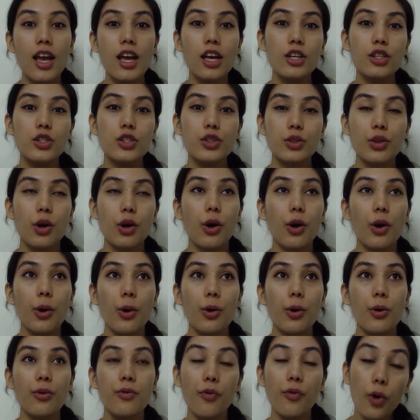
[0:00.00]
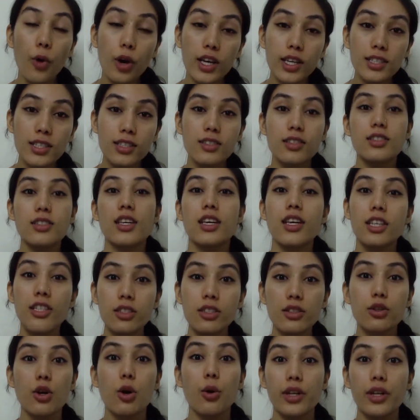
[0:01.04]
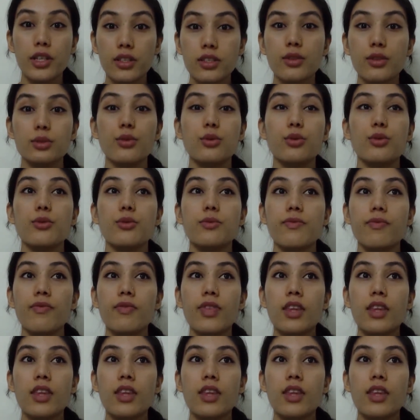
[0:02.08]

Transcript: So voice is going to